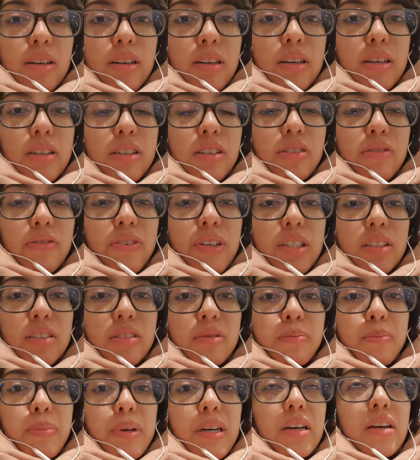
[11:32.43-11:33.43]
each of
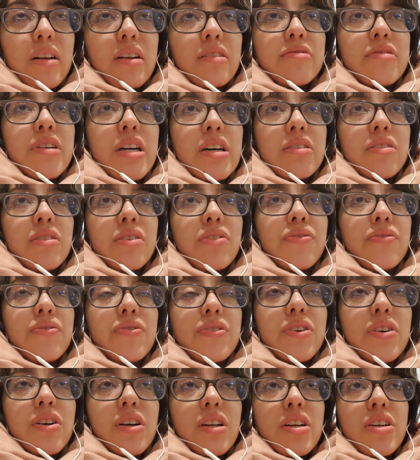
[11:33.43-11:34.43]
us paid around
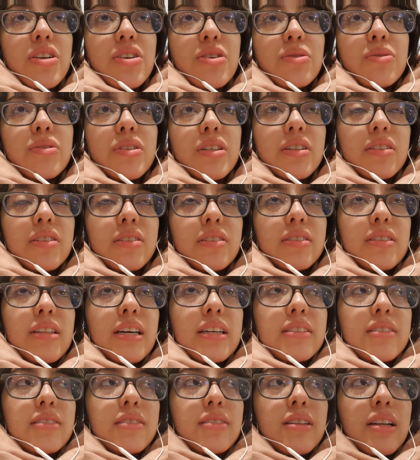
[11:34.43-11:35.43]
40 euros.
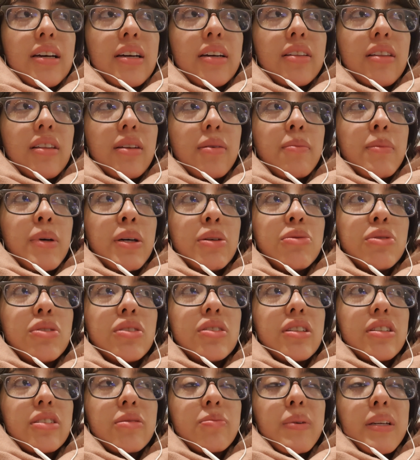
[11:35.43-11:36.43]
That's like the
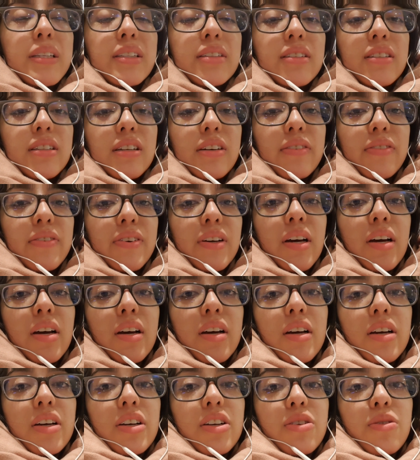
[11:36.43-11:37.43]
most expensive
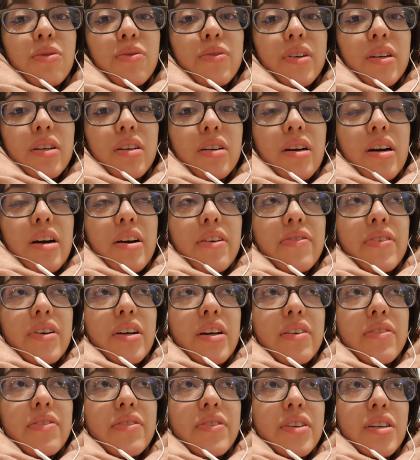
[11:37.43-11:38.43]
Uber I'll
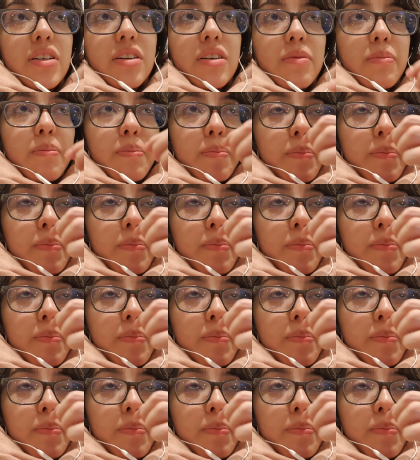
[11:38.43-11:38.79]
ever